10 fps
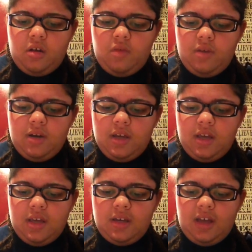On one
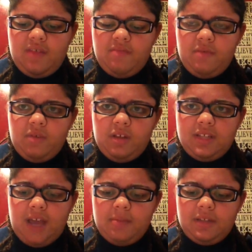hand, I've been well
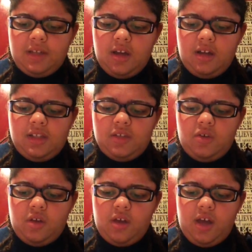adapted to
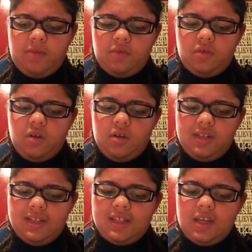Onasola after all
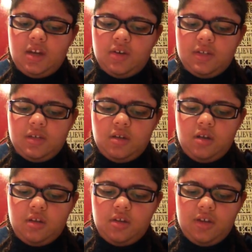these years.
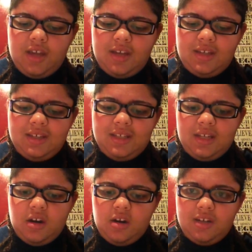On the other hand,
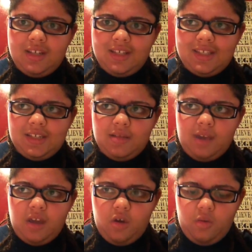see her, Dean is still
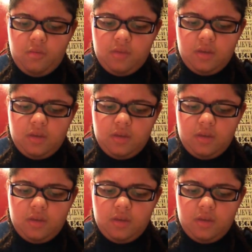my home."